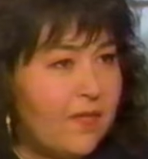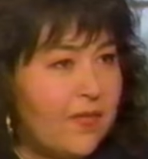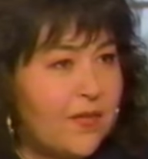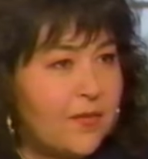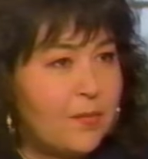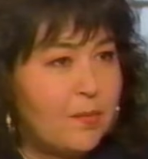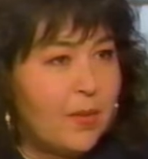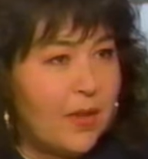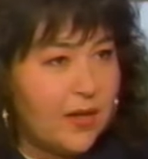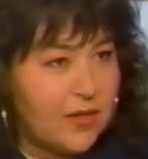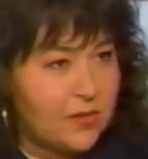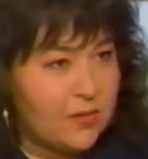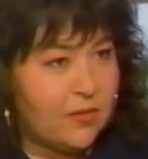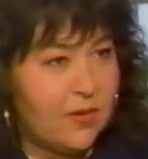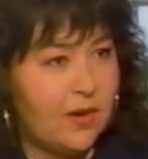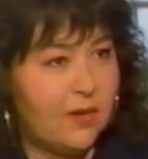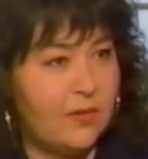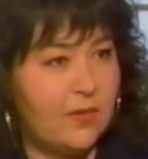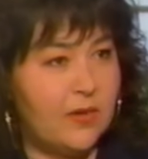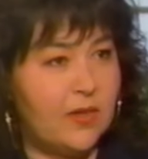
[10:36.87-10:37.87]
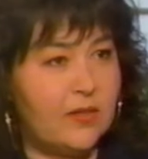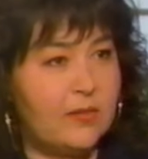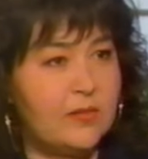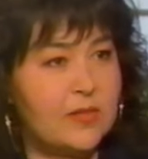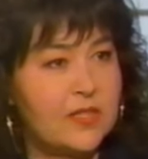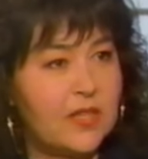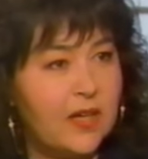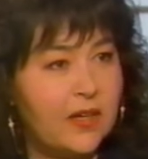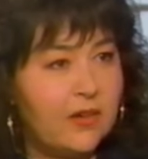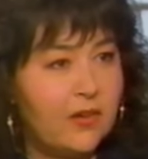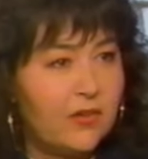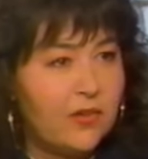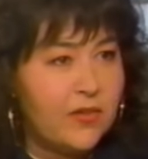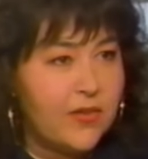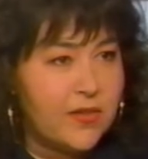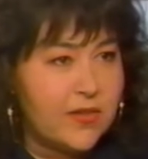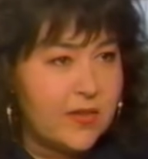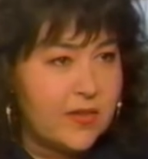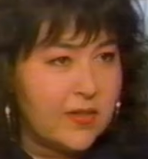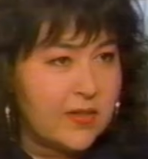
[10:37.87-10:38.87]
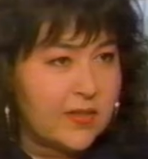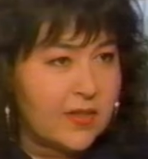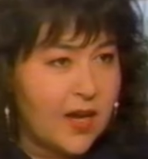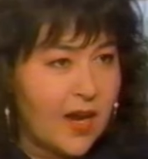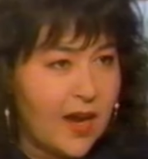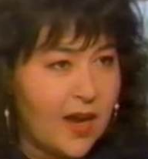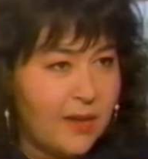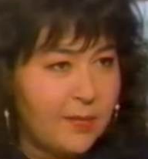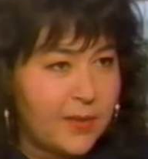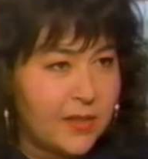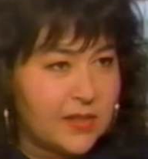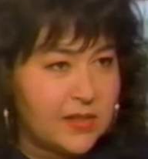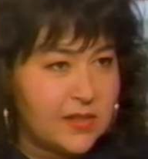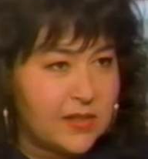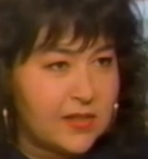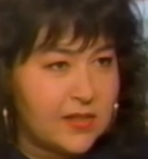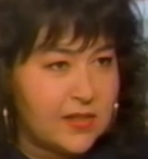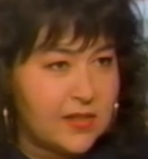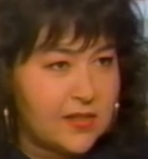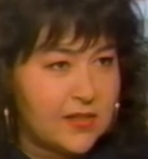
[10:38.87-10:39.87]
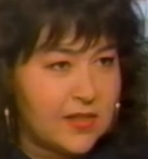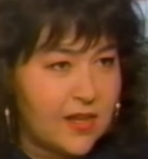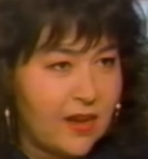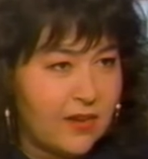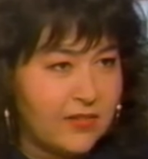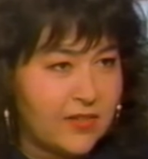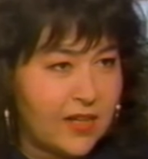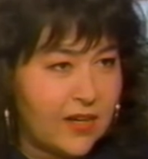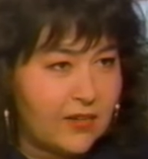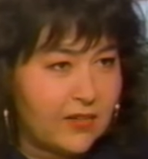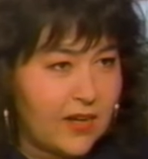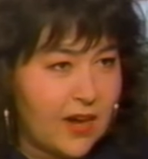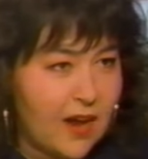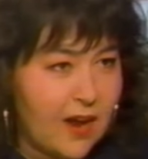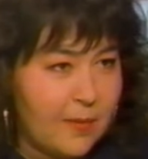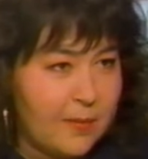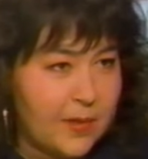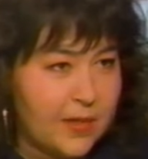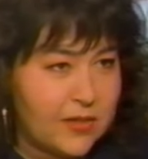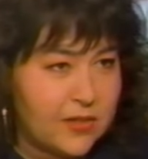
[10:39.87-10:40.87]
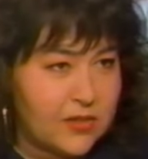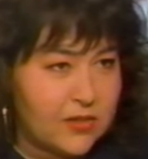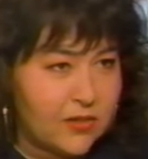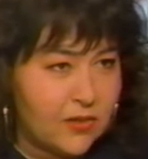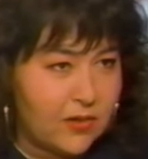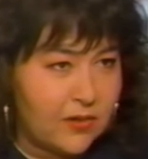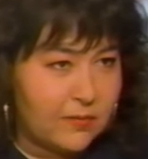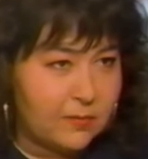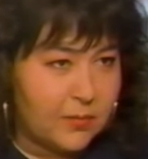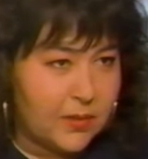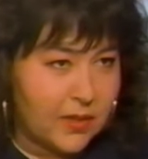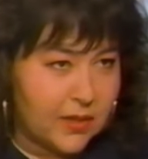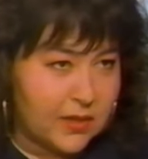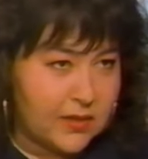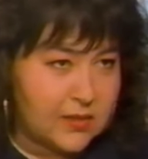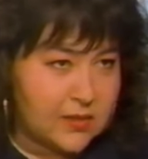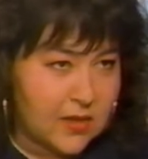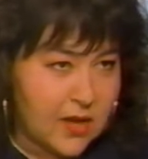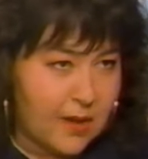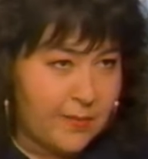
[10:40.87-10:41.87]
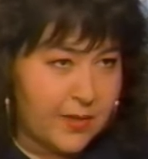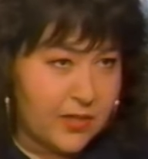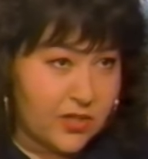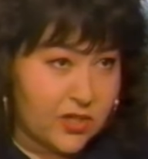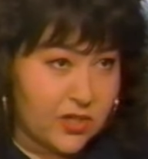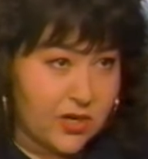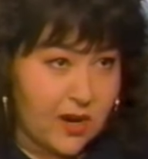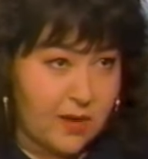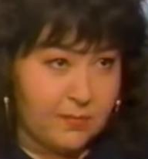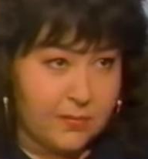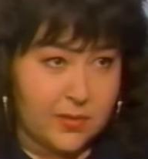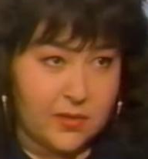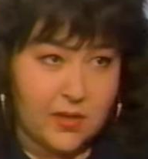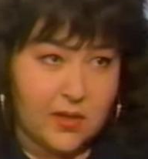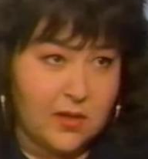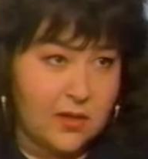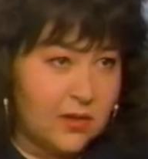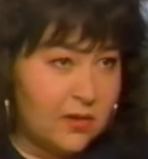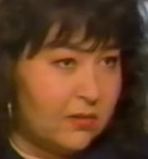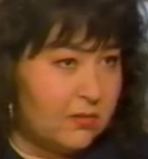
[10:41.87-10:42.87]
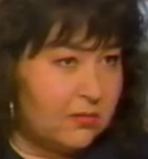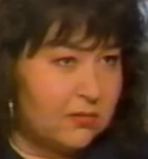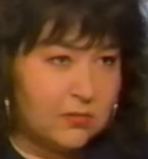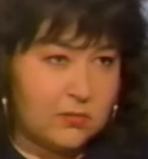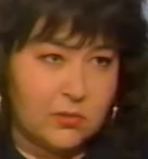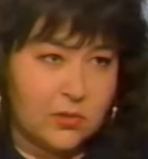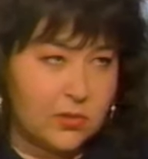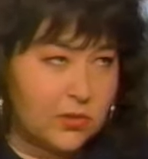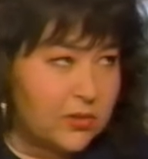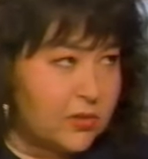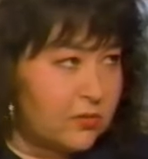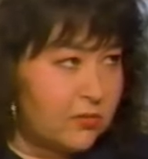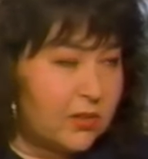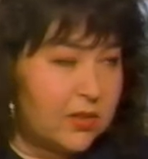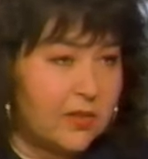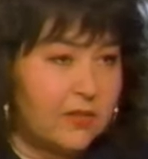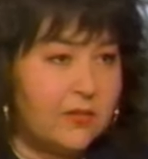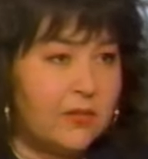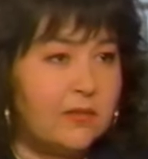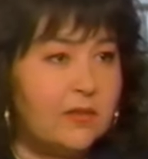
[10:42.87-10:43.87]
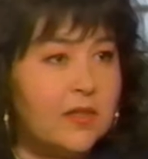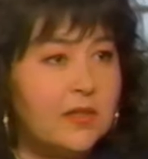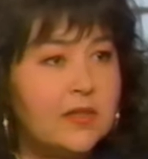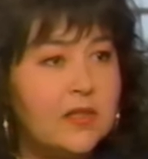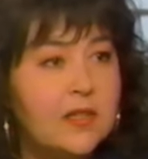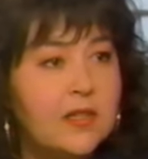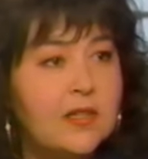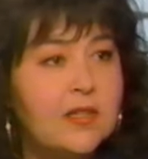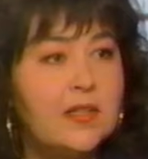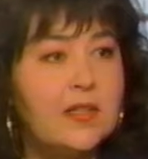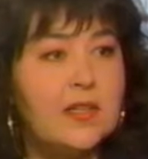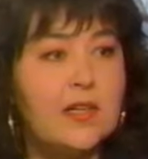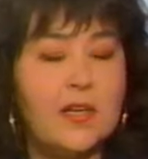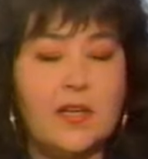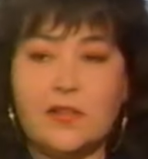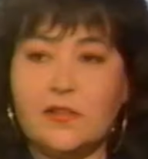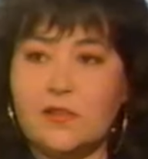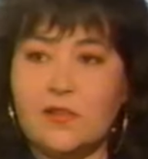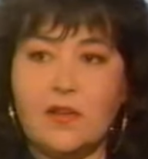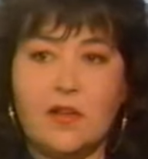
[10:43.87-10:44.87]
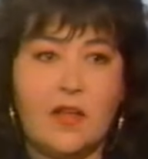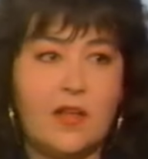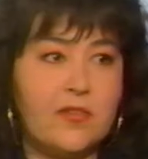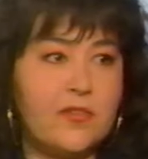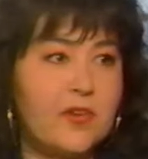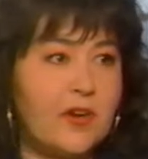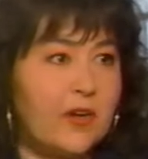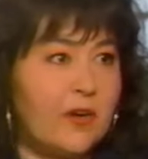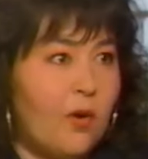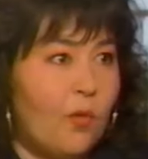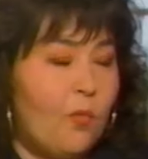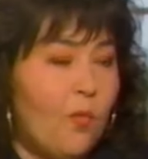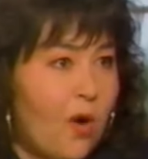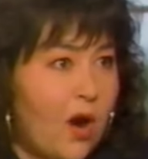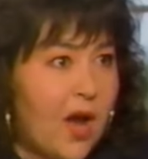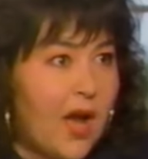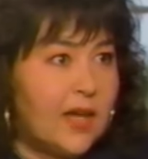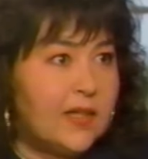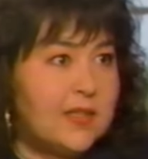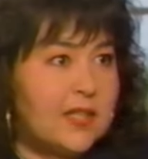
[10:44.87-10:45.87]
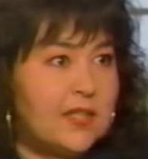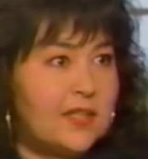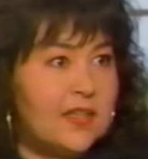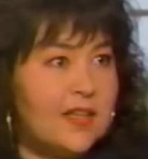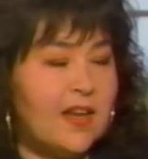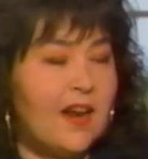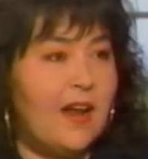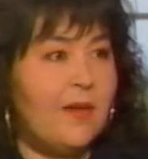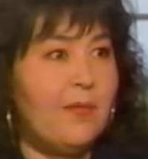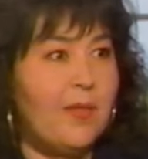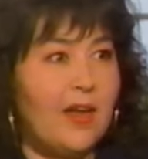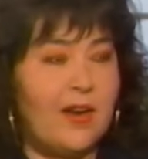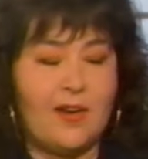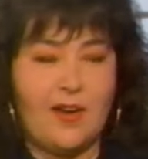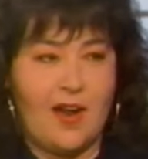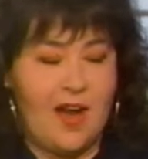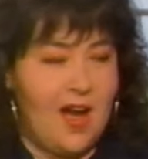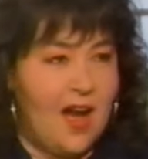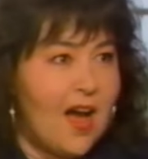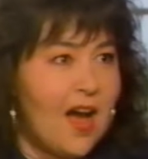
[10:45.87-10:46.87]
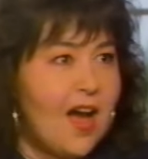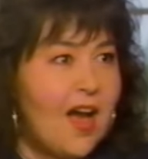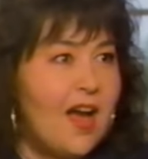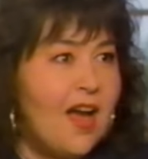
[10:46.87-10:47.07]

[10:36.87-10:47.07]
this place where I worked was like going to see these comics at this downtown comedy store place, comedy shop, works, whatever it was. And, and so I go, what? Then I'm like, huh?